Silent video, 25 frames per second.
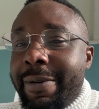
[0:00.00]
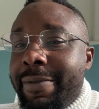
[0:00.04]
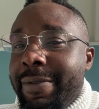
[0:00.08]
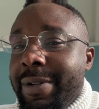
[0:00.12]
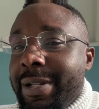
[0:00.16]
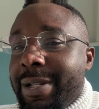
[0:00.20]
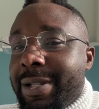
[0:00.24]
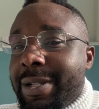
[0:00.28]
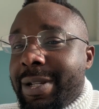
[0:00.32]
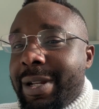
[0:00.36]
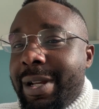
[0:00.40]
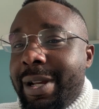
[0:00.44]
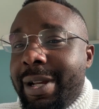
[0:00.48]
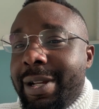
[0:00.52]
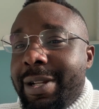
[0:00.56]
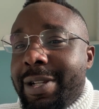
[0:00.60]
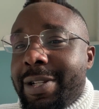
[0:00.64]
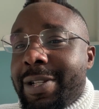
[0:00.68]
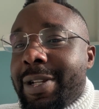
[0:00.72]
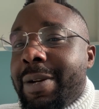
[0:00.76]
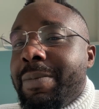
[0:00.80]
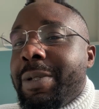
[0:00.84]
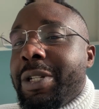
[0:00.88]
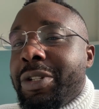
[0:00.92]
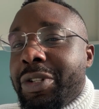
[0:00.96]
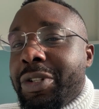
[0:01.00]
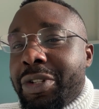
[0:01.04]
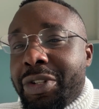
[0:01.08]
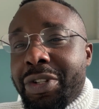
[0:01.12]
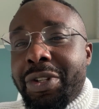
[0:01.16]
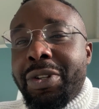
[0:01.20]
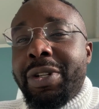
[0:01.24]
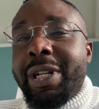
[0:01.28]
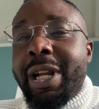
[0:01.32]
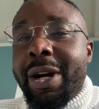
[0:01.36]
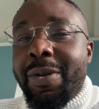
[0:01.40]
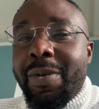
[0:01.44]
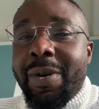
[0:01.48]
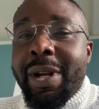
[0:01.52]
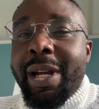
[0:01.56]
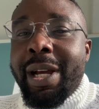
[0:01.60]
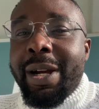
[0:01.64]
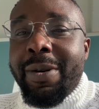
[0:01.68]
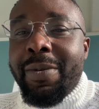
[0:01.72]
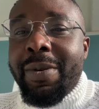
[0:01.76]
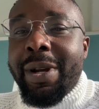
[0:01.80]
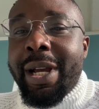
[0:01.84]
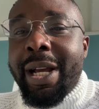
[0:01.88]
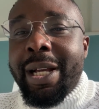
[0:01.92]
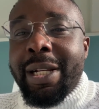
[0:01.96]
is something to show that
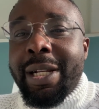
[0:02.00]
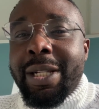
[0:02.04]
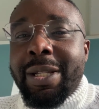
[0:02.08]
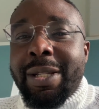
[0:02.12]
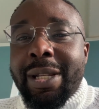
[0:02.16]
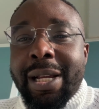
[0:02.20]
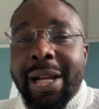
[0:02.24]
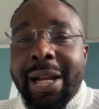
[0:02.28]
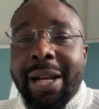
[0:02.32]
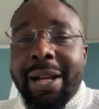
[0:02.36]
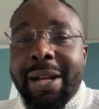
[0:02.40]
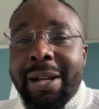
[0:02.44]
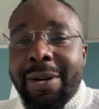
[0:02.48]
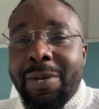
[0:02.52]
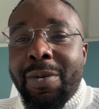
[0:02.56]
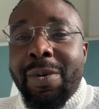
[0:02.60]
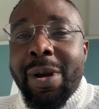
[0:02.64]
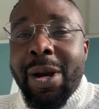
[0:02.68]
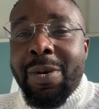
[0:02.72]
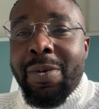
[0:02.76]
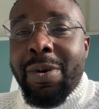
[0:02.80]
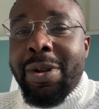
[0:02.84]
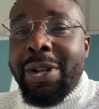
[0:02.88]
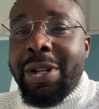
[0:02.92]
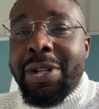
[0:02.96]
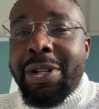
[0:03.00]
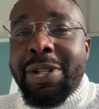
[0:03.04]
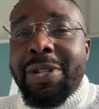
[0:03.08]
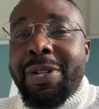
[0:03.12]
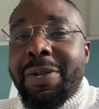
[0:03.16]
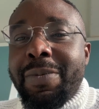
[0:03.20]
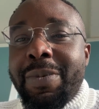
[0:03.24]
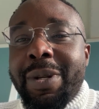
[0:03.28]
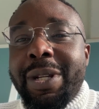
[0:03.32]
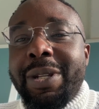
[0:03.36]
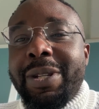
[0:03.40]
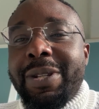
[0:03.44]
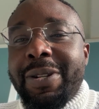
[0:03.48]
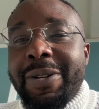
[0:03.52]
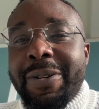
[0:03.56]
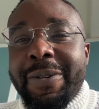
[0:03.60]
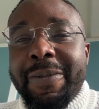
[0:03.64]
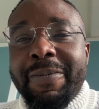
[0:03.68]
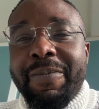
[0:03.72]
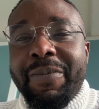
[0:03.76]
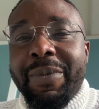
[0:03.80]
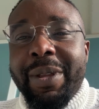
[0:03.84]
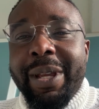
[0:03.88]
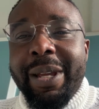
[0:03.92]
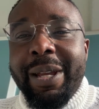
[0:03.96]
we aren't where we used to be.
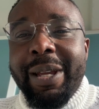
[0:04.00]
So